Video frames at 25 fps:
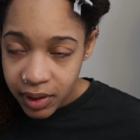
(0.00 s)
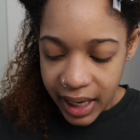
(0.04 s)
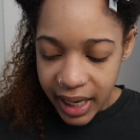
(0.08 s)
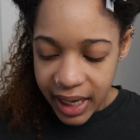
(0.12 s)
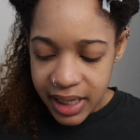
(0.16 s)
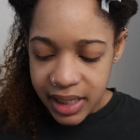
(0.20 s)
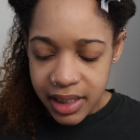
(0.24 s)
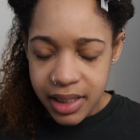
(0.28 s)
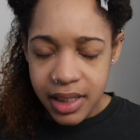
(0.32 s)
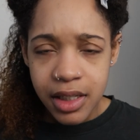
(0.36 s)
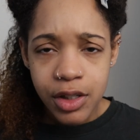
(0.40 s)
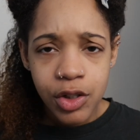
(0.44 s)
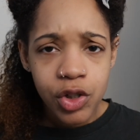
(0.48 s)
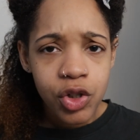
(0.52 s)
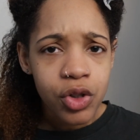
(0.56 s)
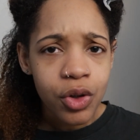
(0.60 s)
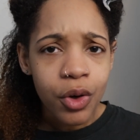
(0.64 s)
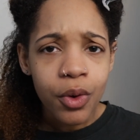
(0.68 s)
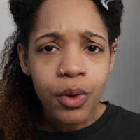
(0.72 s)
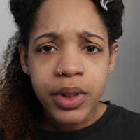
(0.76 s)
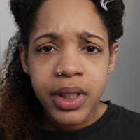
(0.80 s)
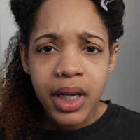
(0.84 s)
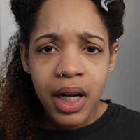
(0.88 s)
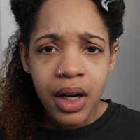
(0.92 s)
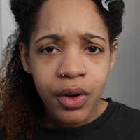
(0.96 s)
It's
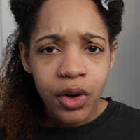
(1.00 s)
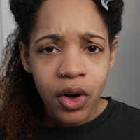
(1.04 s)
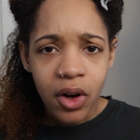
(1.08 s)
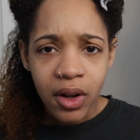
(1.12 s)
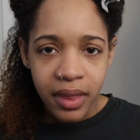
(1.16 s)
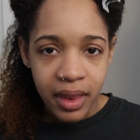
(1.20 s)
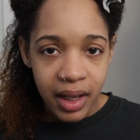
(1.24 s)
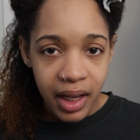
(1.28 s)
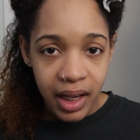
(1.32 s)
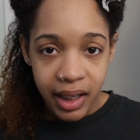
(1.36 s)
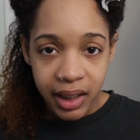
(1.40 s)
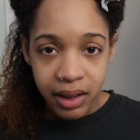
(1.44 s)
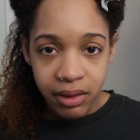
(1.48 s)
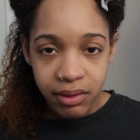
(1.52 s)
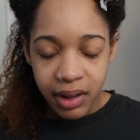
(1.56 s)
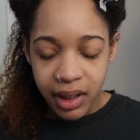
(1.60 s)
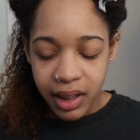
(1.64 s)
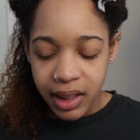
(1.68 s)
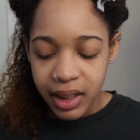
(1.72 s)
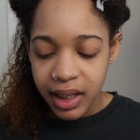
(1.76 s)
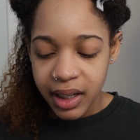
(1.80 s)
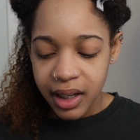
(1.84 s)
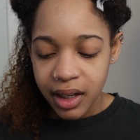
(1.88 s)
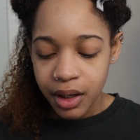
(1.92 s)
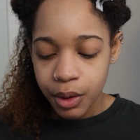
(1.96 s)
sold out online right
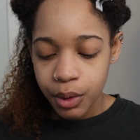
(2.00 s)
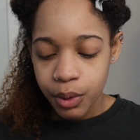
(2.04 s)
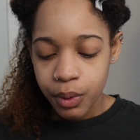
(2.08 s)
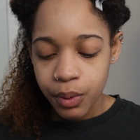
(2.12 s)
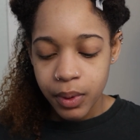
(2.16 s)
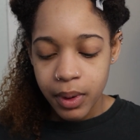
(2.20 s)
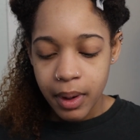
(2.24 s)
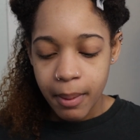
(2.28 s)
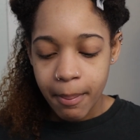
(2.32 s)
now,